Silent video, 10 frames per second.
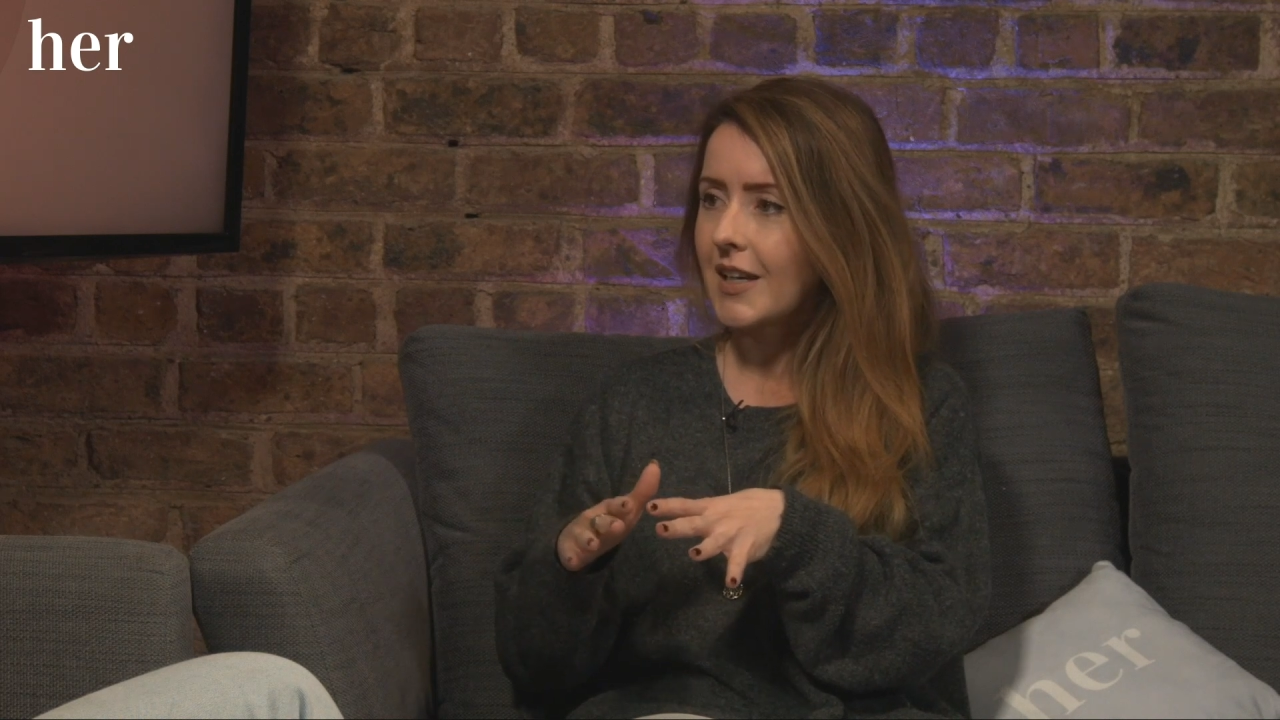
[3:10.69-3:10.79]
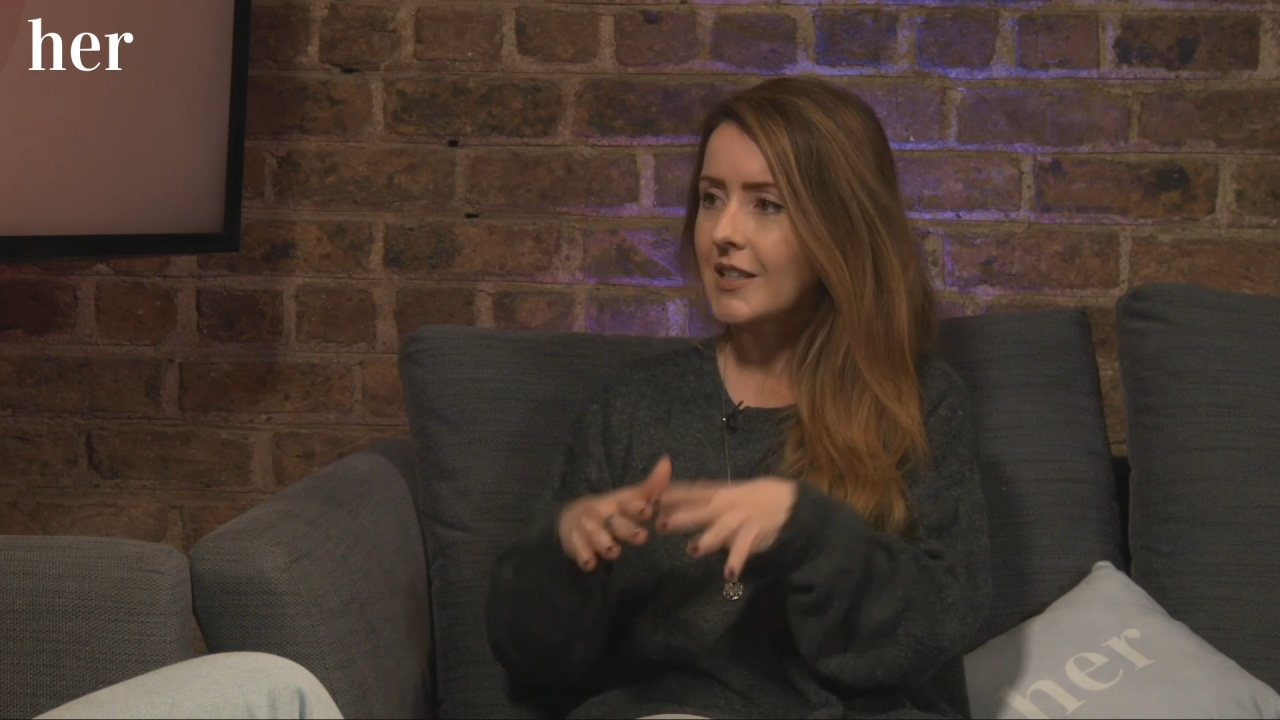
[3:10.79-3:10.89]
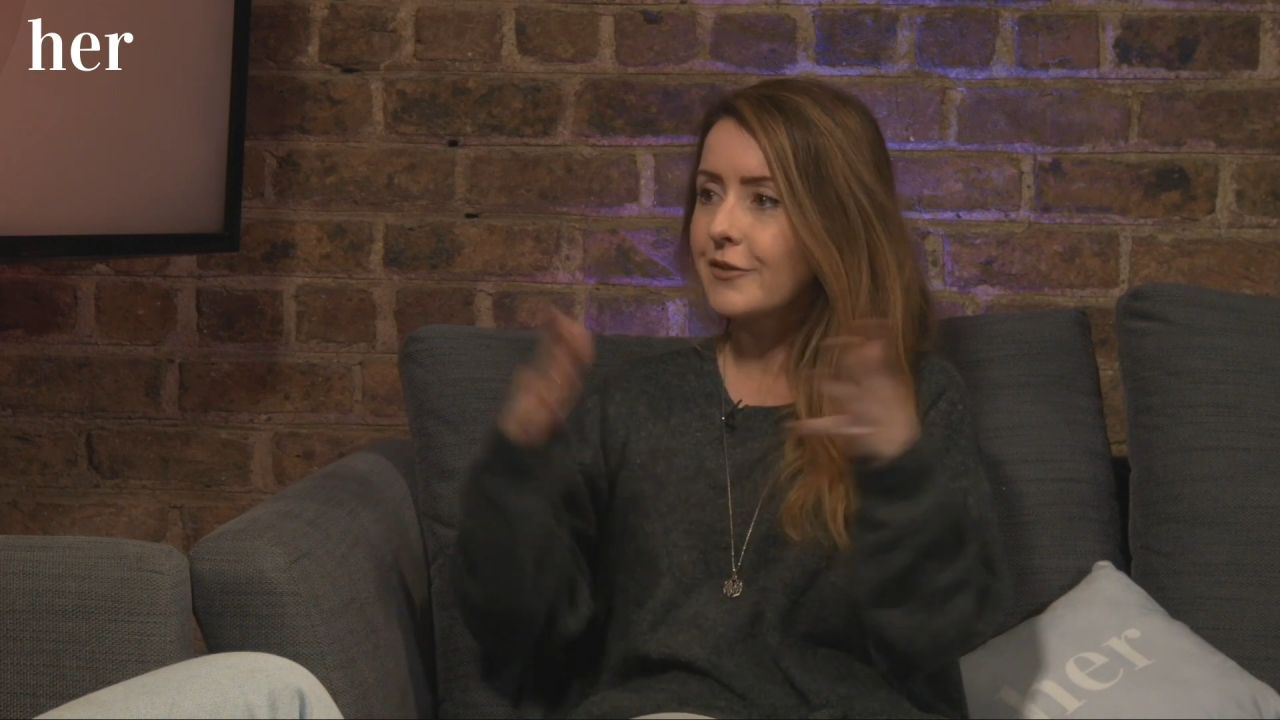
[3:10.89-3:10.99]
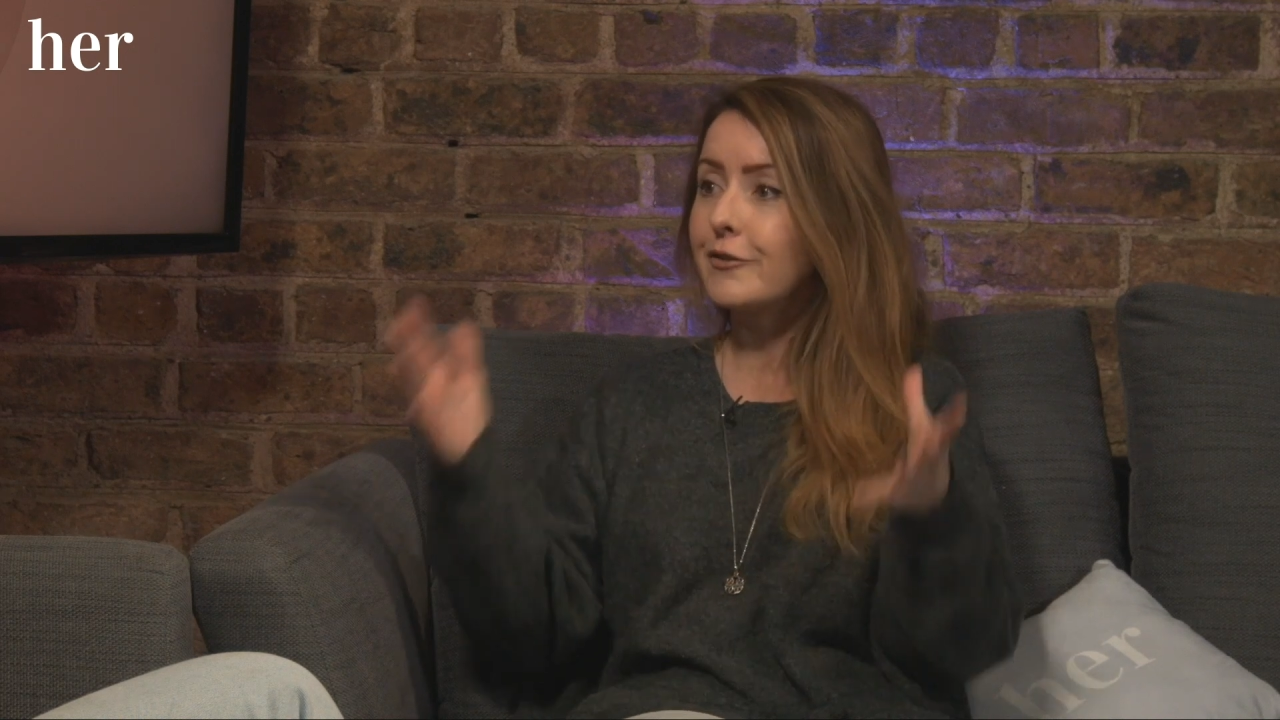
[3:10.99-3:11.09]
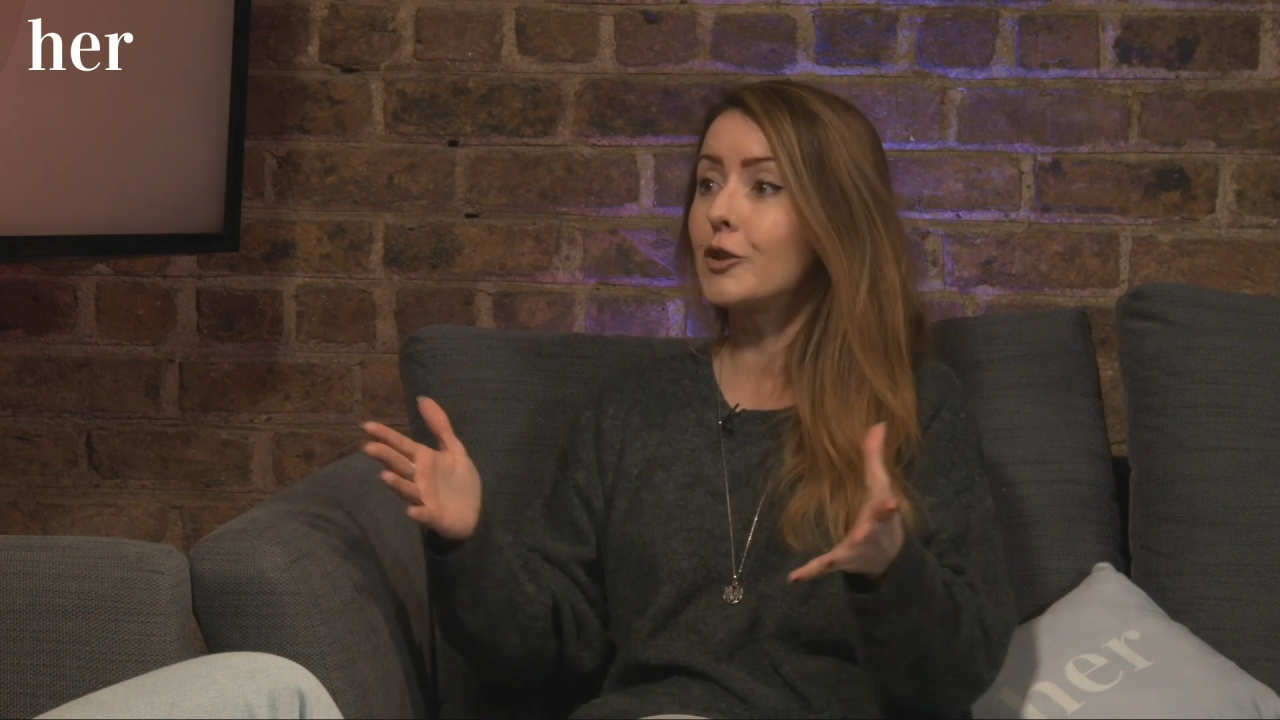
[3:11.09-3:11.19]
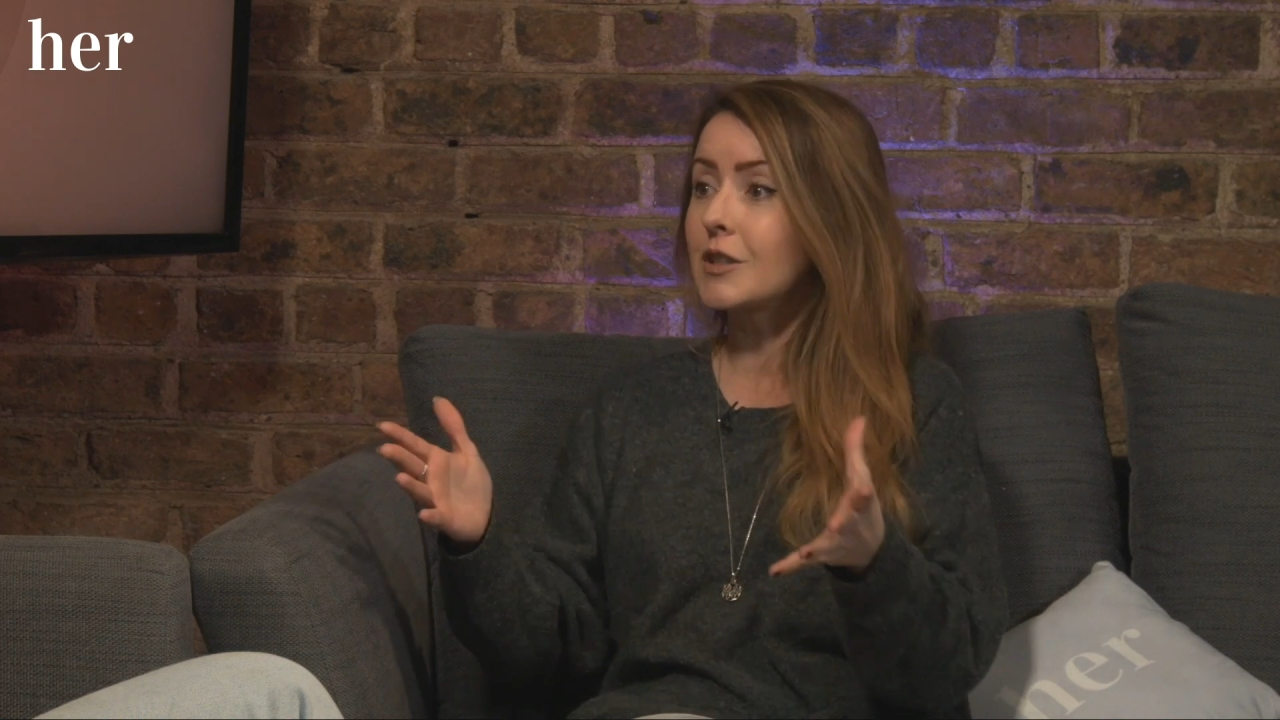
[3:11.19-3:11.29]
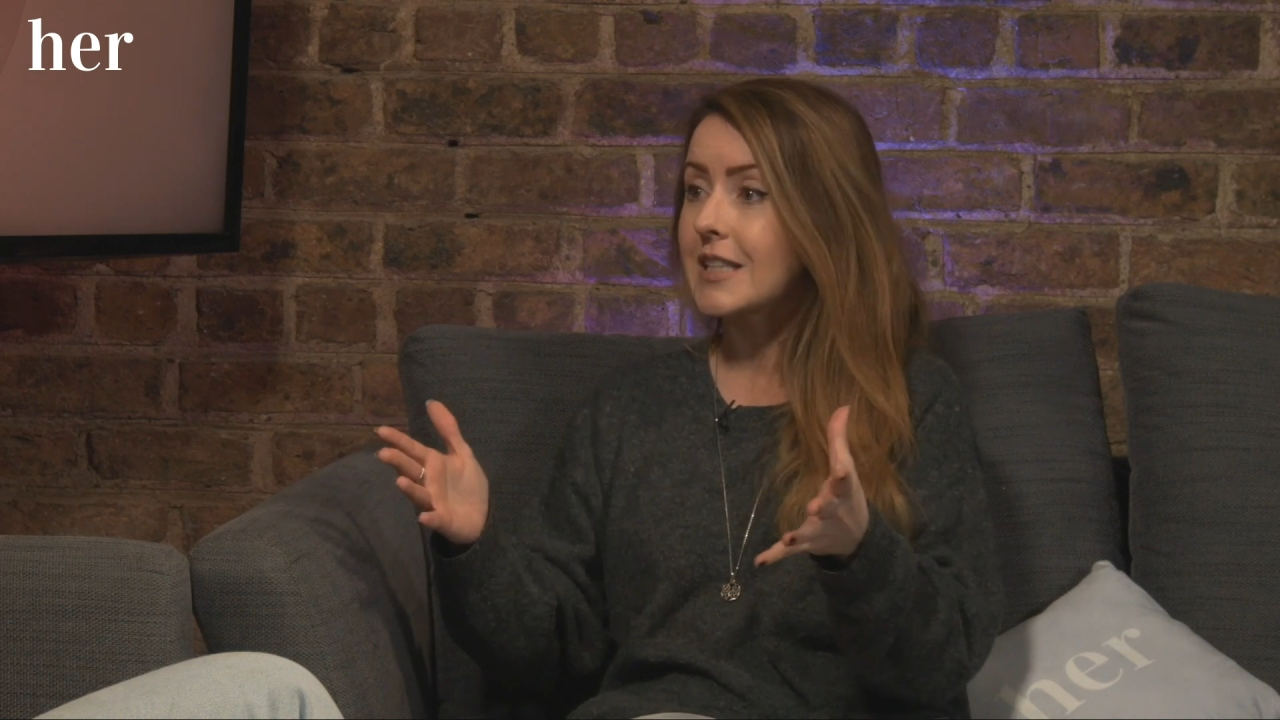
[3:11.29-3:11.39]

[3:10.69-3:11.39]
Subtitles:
it's a full